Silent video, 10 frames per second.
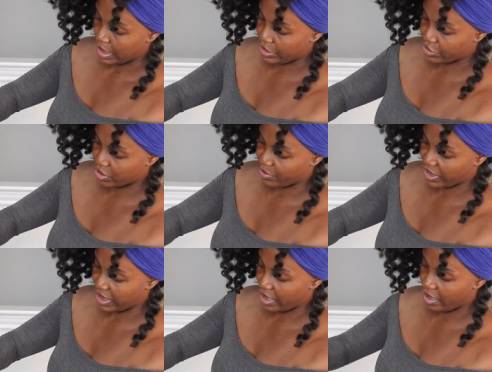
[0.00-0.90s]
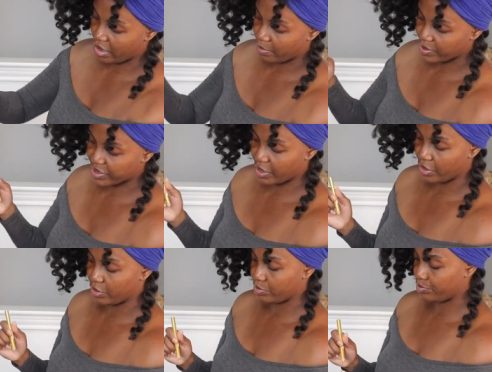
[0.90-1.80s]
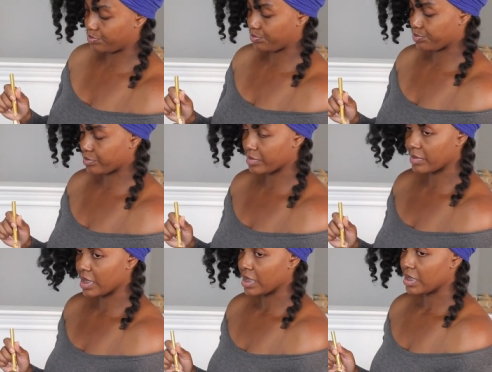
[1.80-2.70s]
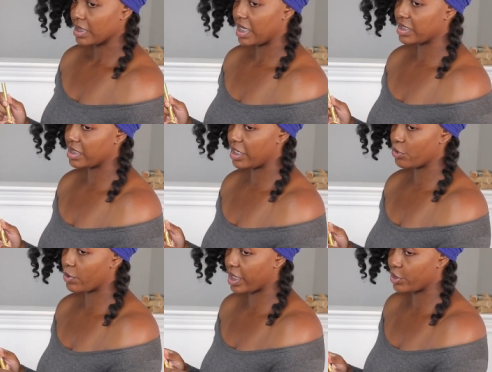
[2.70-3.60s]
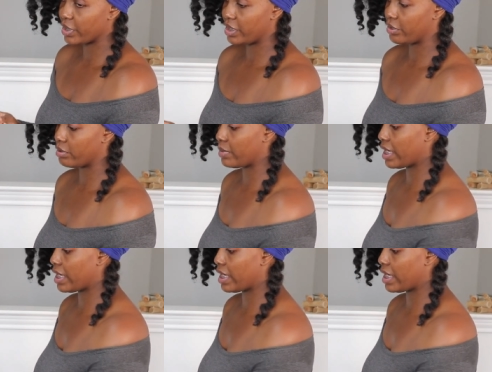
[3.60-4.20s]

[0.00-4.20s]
and just bring that up. So that's another way you can know the